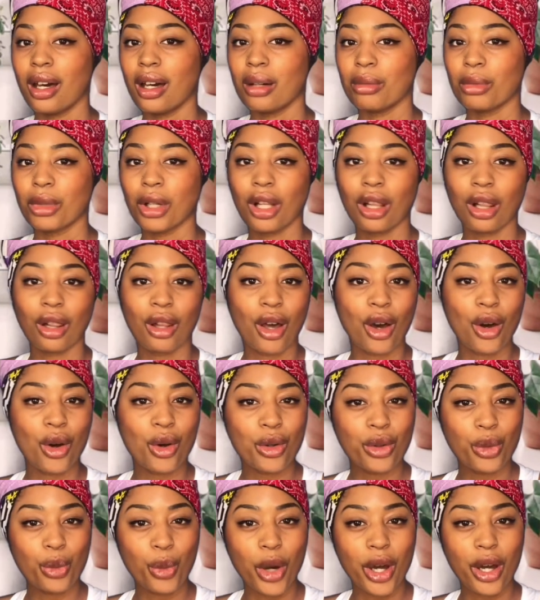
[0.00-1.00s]

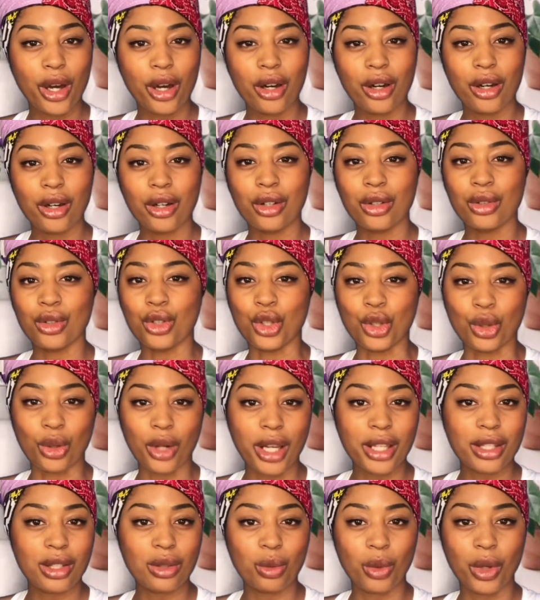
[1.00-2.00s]
clothed well,
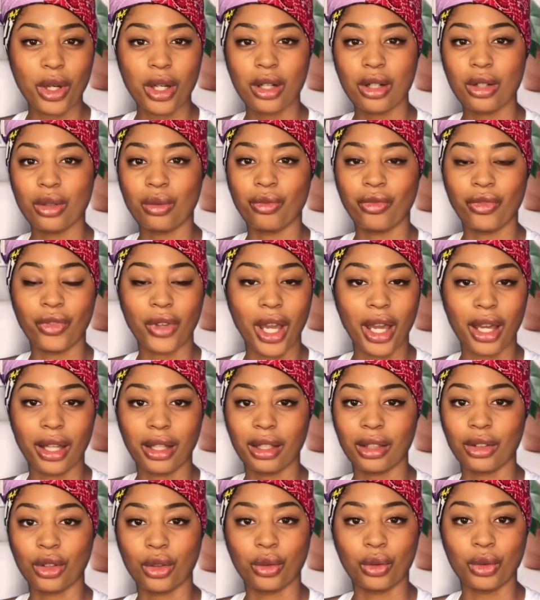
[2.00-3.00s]
dressed well,
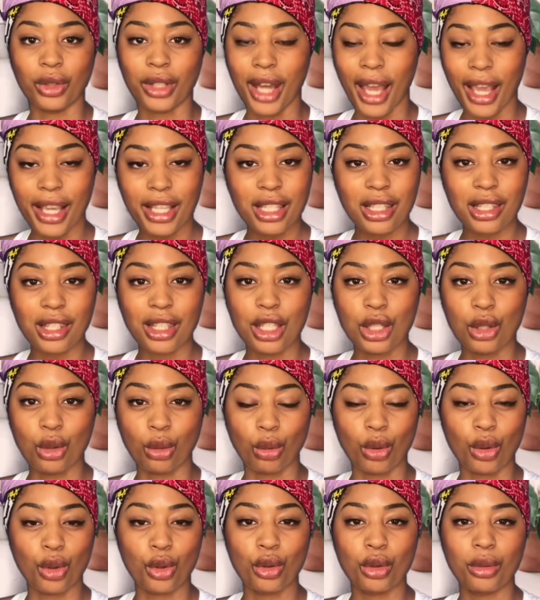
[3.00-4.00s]
nicely
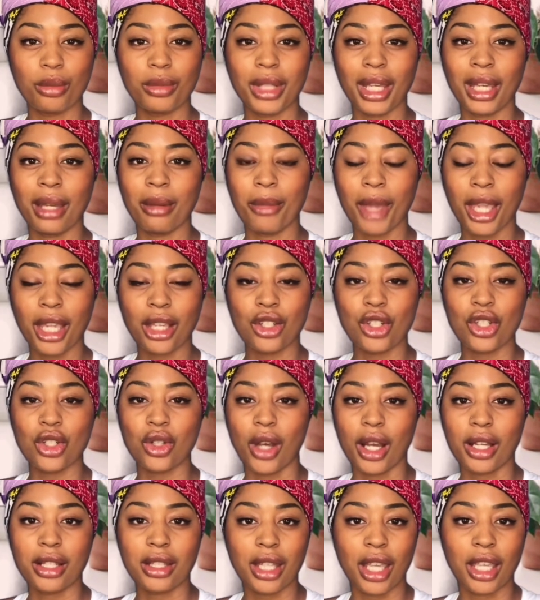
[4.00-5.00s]
groomed, and making
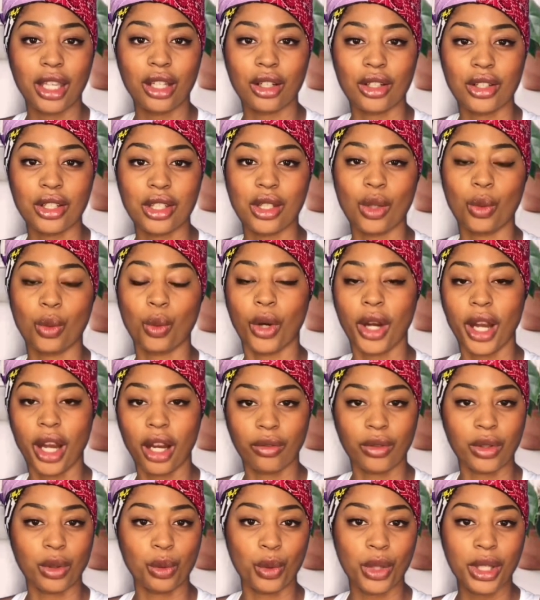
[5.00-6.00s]
sure I take her somewhere
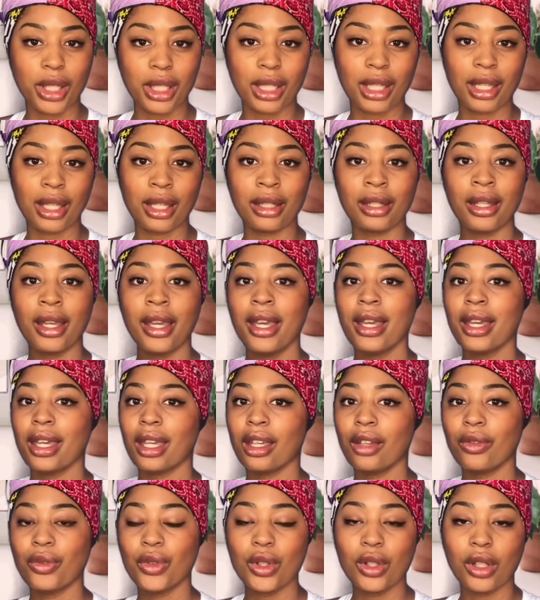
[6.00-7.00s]
every weekend.
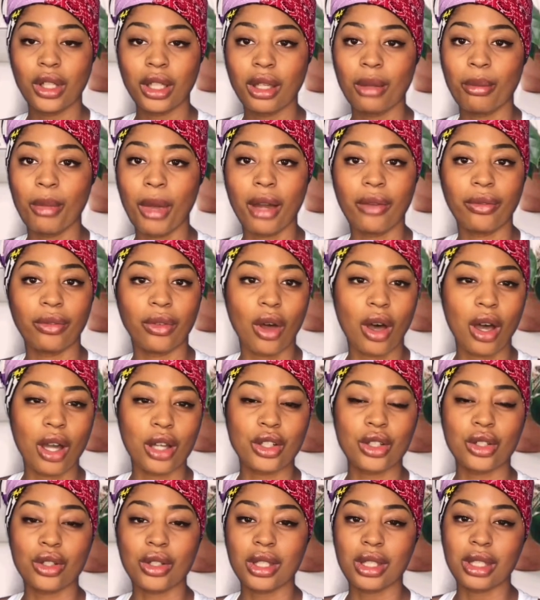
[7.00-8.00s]
If you look at my
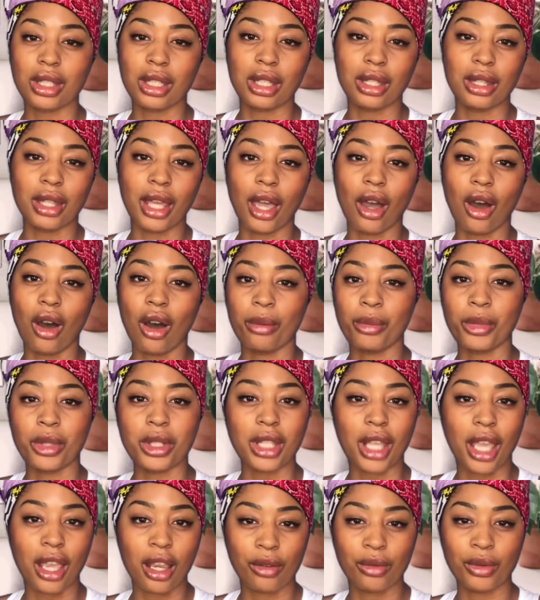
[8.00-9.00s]
vlogs, you'll see that
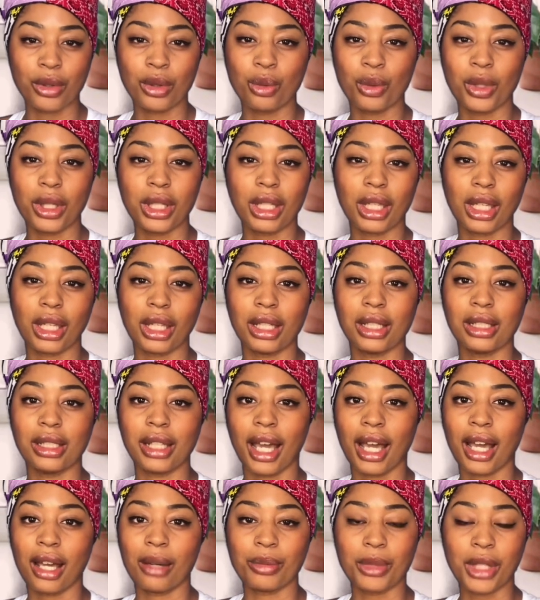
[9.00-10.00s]
almost every weekend
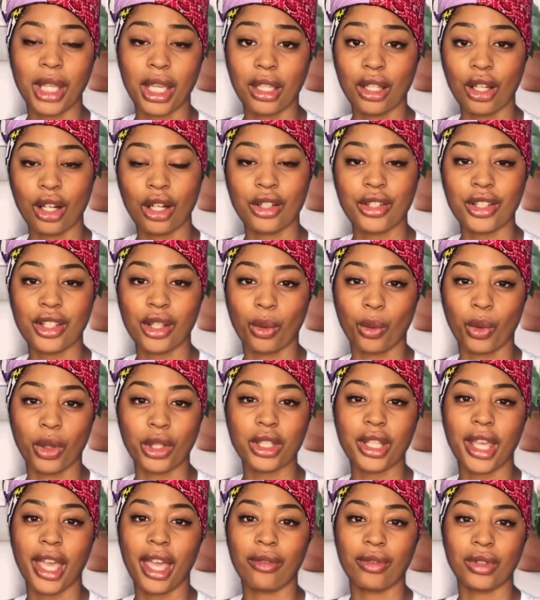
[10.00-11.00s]
I'm taking her somewhere
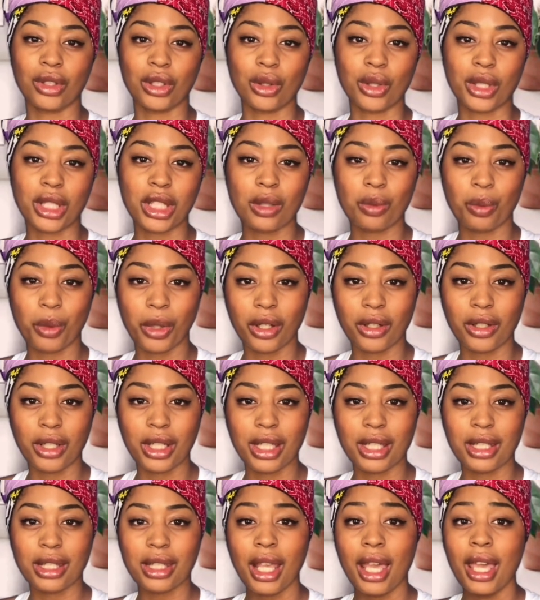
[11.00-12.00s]
to have a new
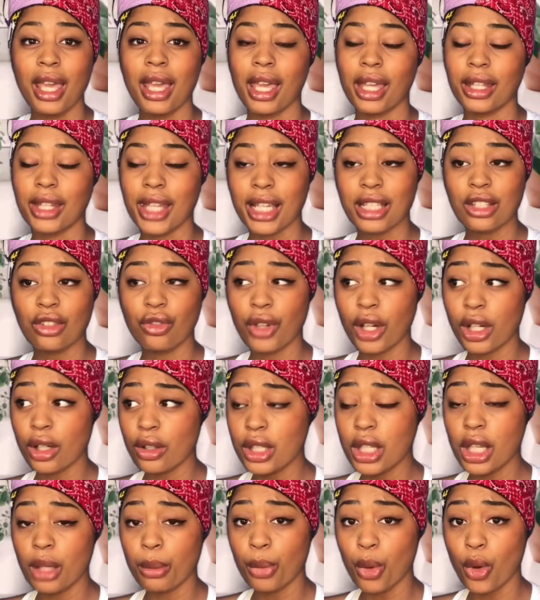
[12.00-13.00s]
experience, and that's
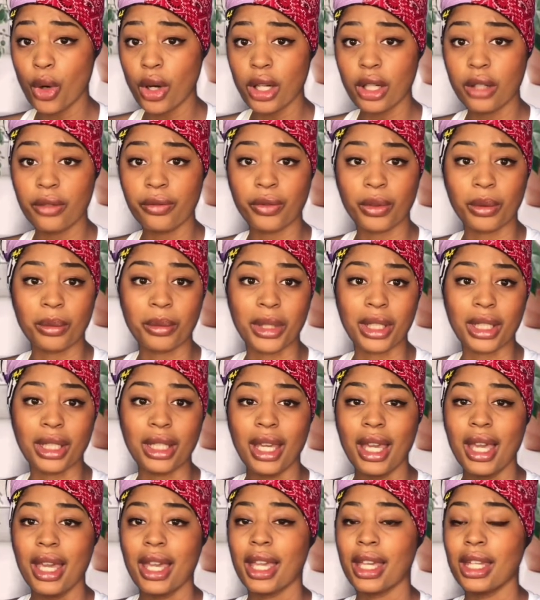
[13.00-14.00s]
very important for me.
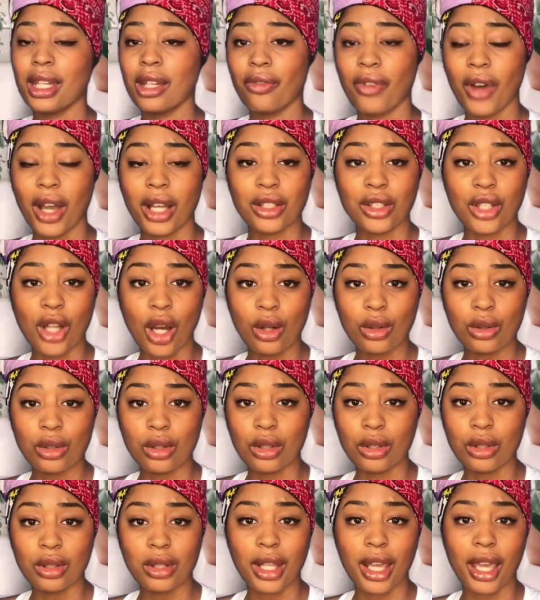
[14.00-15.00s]
And if I don't
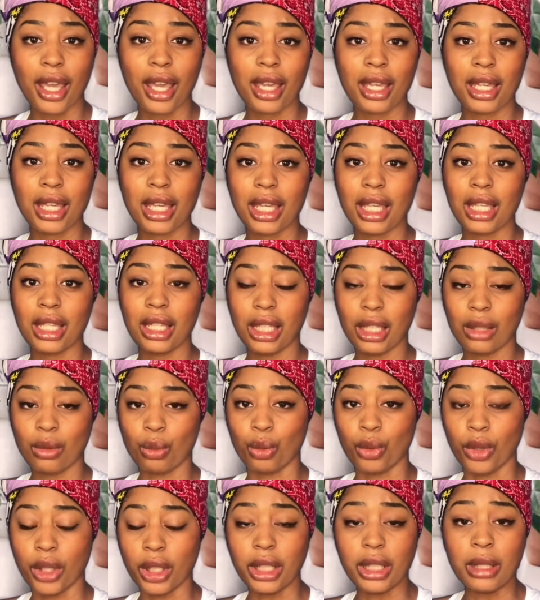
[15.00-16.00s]
do that, it
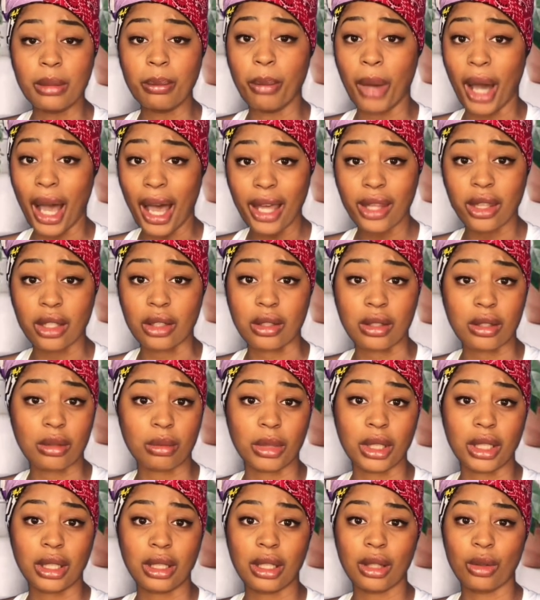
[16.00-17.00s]
really bothers
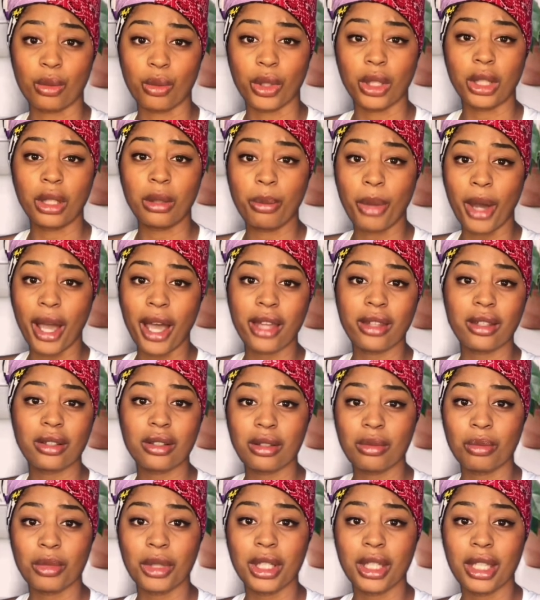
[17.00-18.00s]
me.
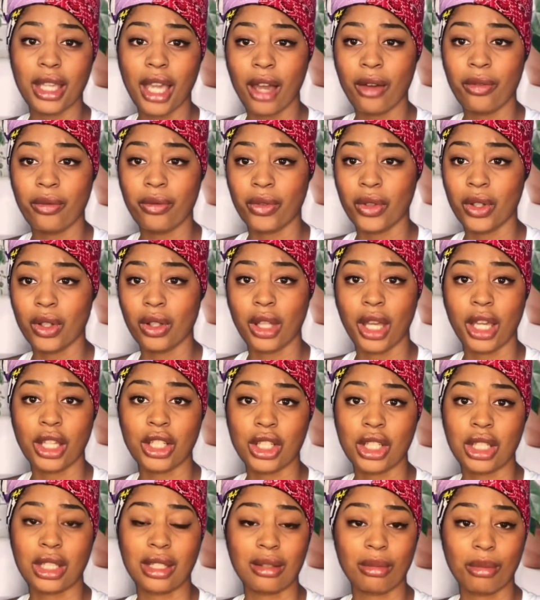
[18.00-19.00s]
I feel like
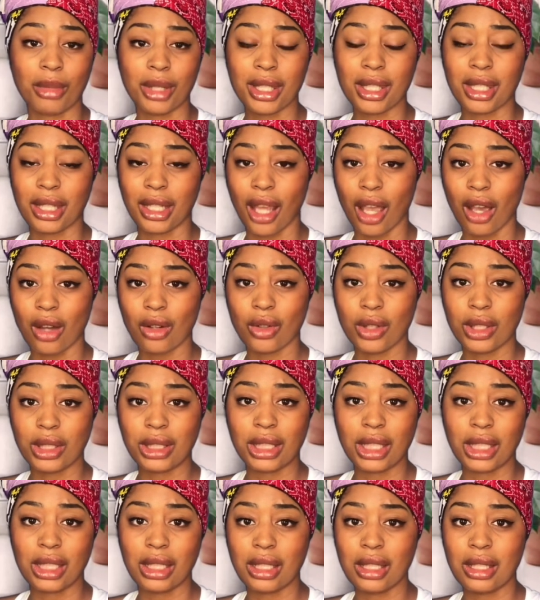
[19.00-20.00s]
she's missing out on
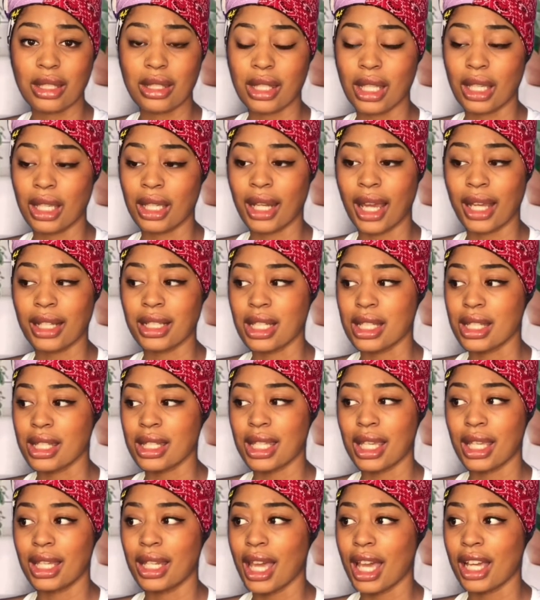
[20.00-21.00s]
things, and I just
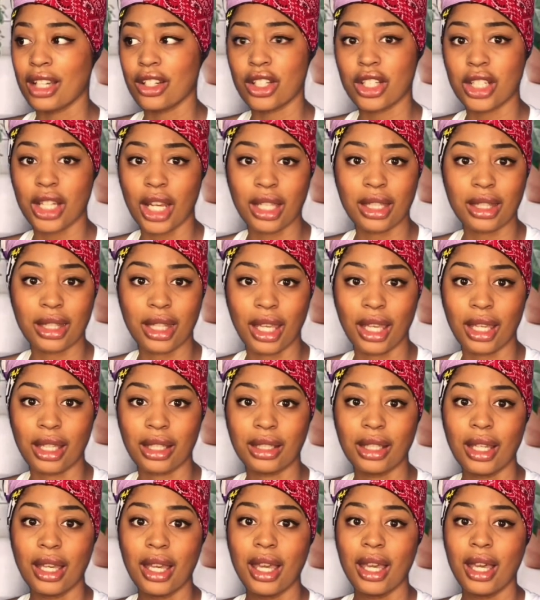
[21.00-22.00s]
cannot shake that.
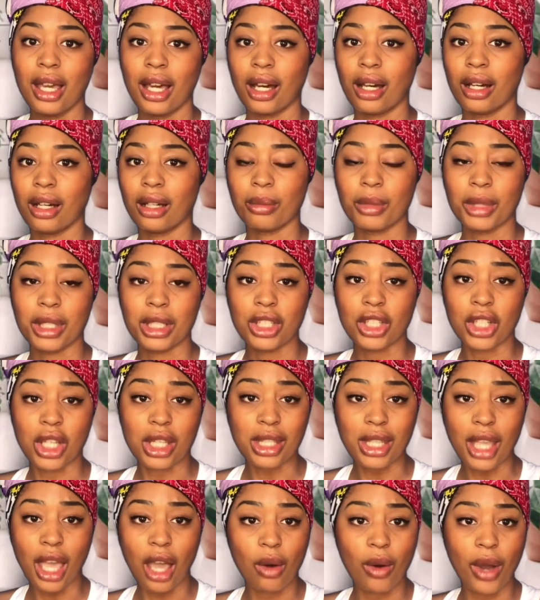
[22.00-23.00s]
It's
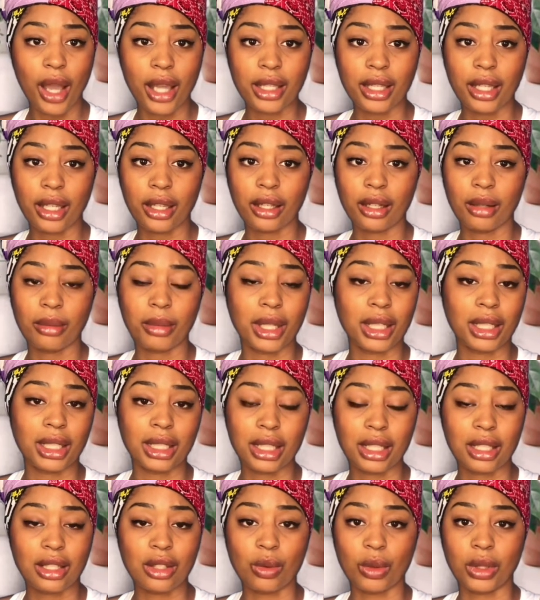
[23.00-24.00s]
just how I am, and it
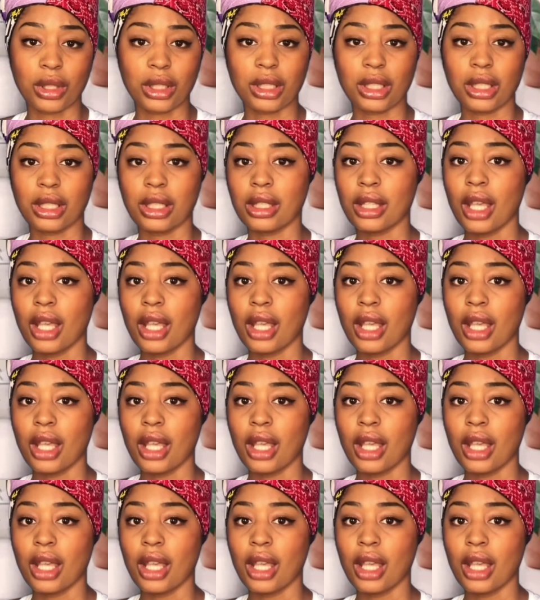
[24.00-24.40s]
is what it is.